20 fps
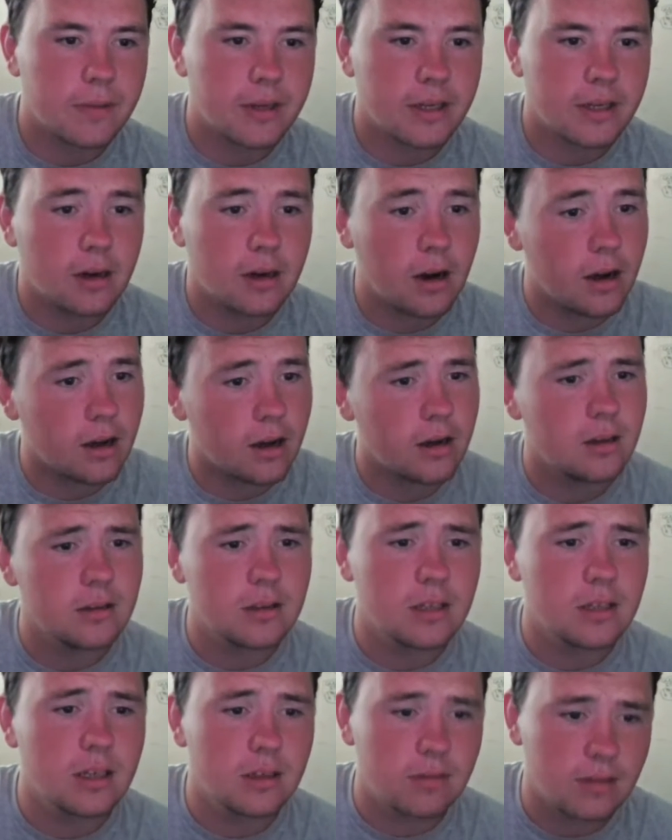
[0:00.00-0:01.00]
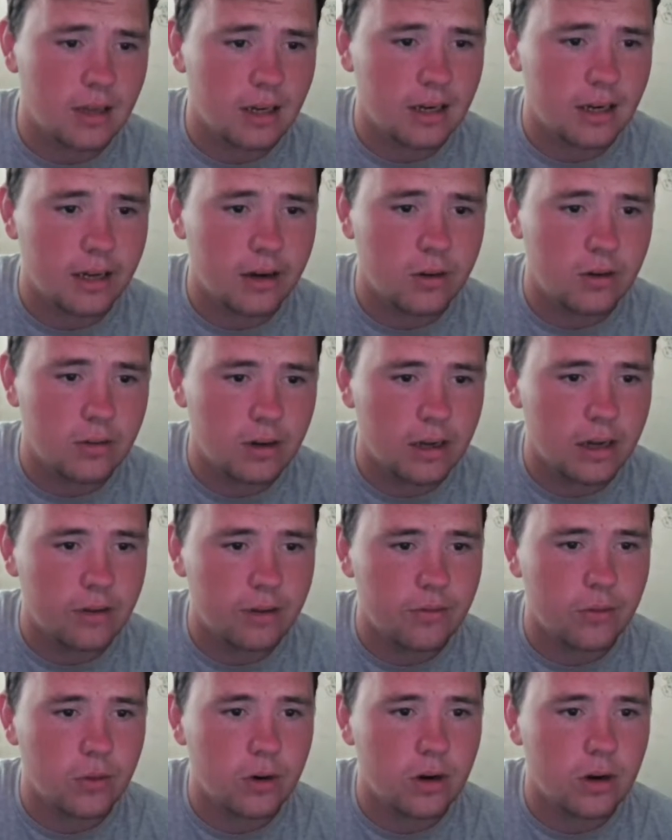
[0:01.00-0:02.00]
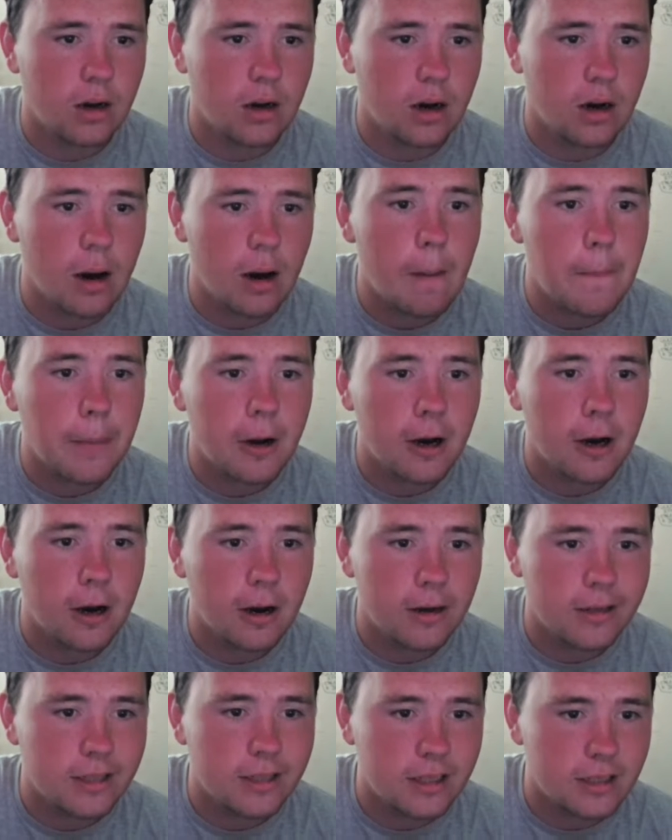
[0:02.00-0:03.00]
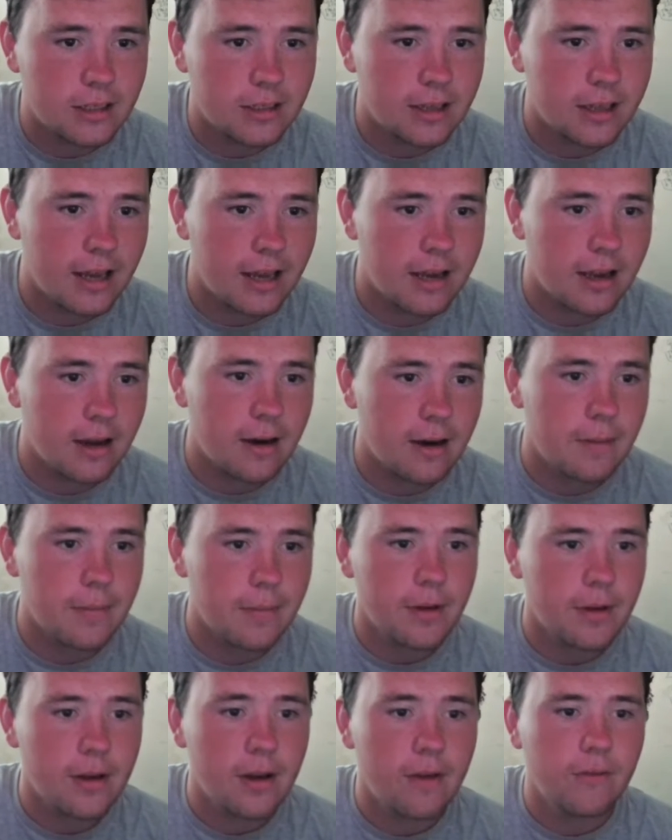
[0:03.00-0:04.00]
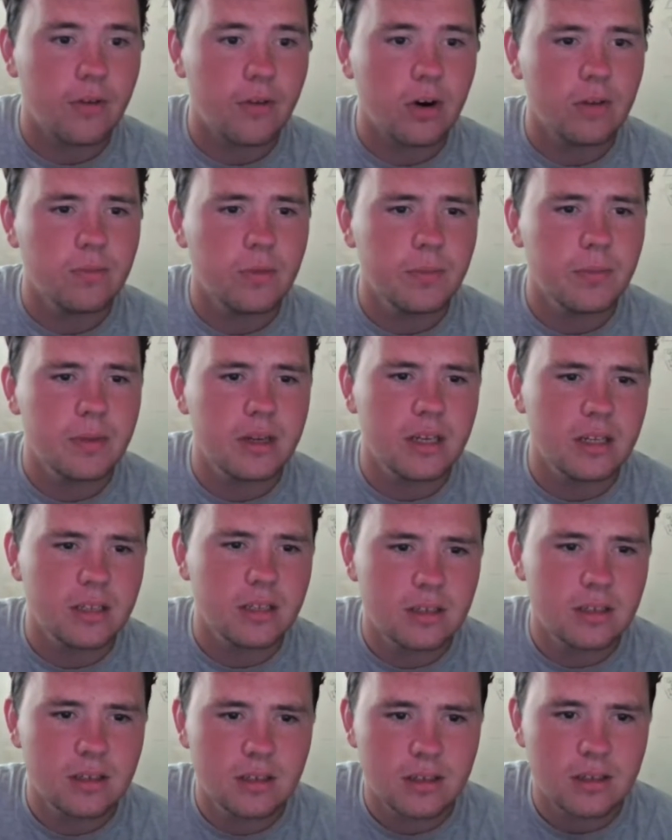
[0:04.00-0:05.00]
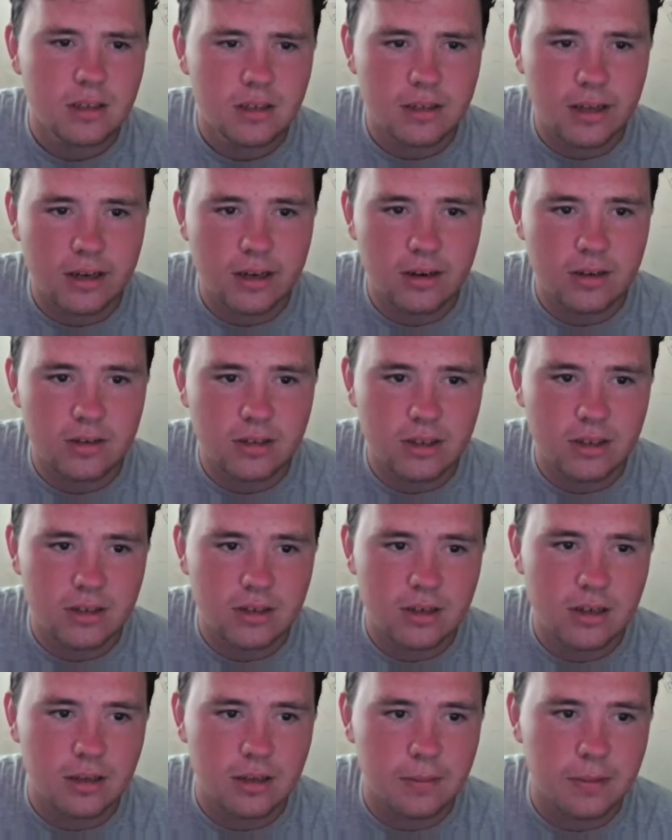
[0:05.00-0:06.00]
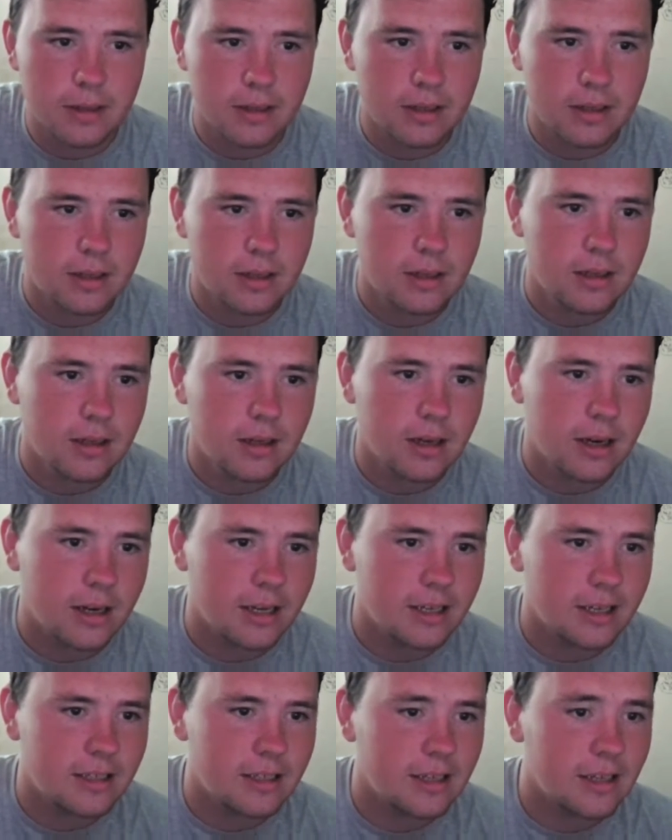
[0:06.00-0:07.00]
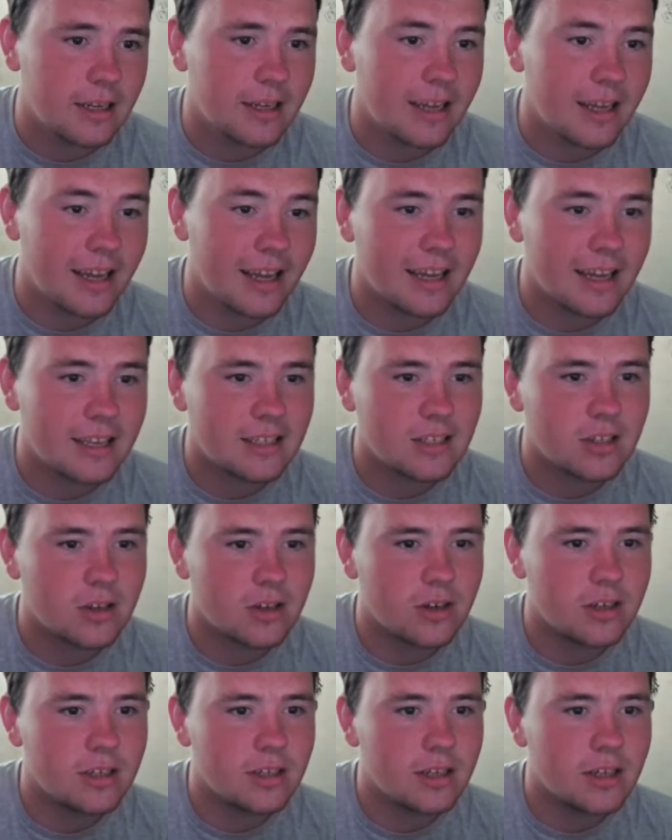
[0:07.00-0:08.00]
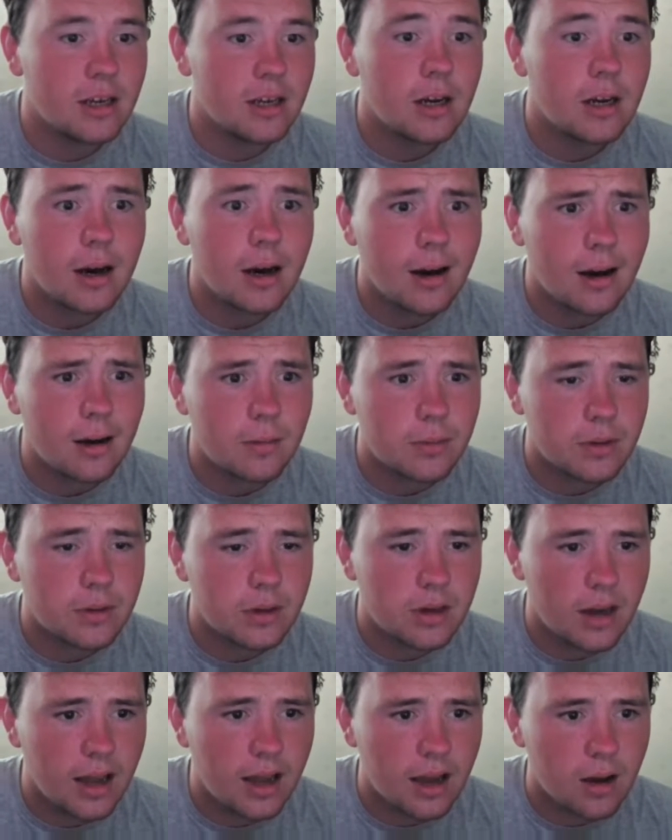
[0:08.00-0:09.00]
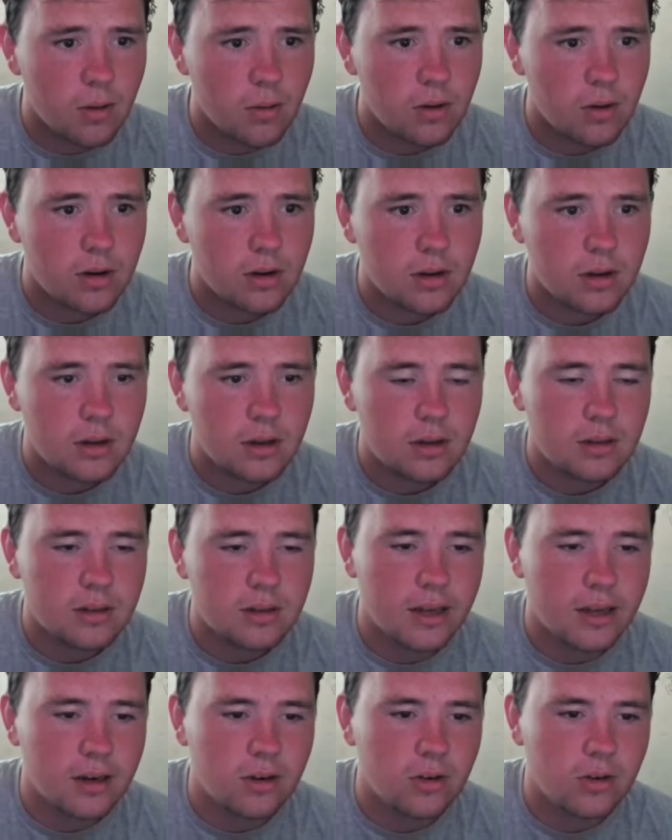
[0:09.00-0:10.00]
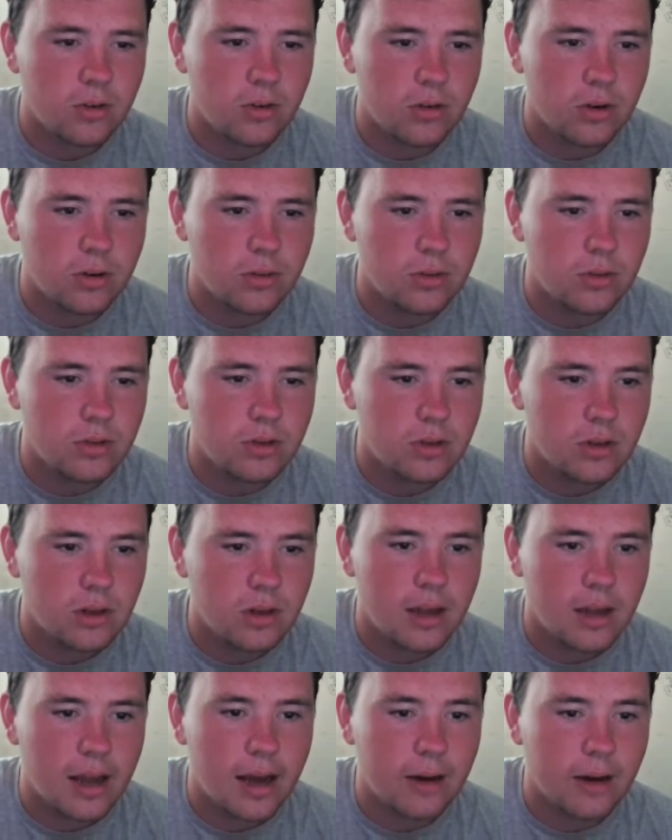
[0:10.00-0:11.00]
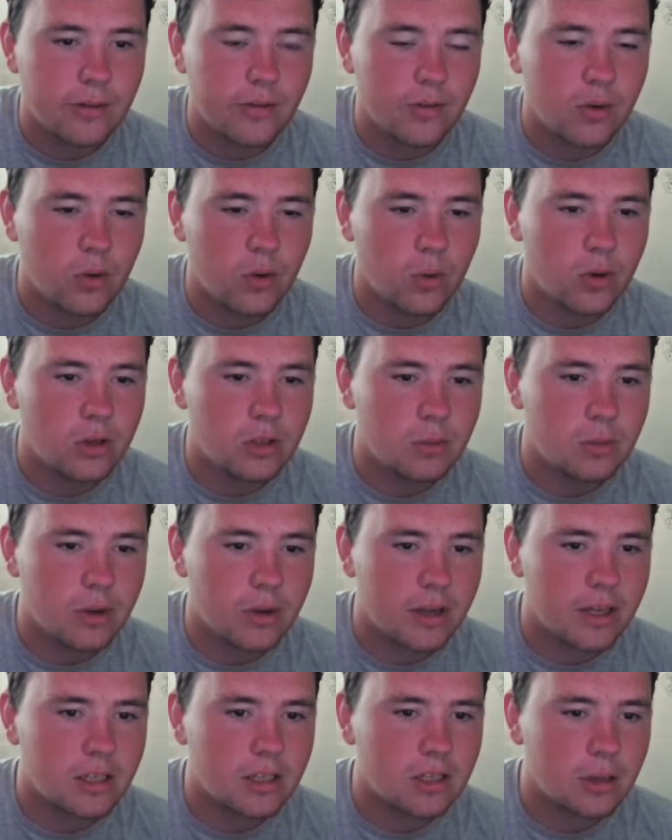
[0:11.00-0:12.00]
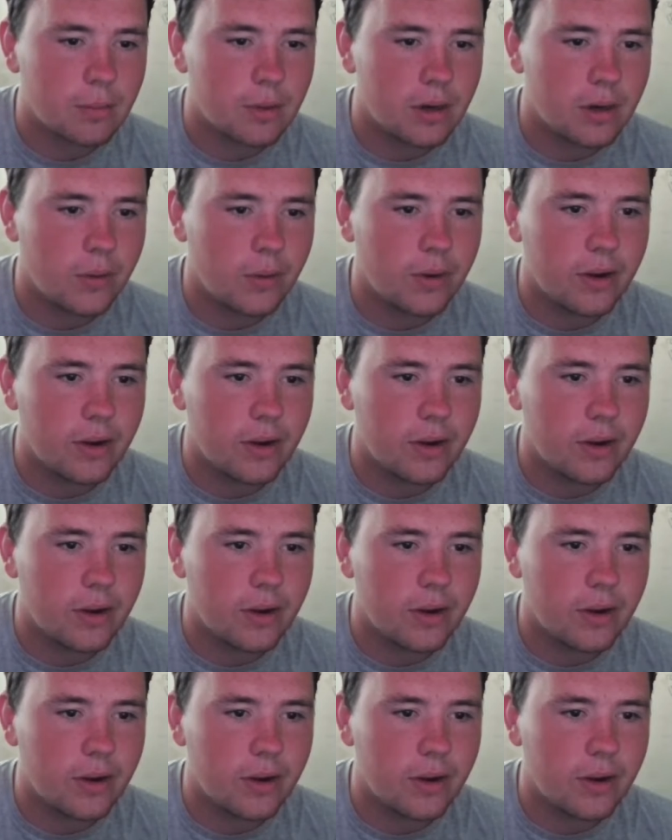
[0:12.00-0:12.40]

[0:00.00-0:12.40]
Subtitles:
I can't think of that now. Everyone up, I say, standing up. 5 more minutes, Techno says, sleepy. I kick his side. Up, now, Techno groans, out of annoyance, but gets up anyway.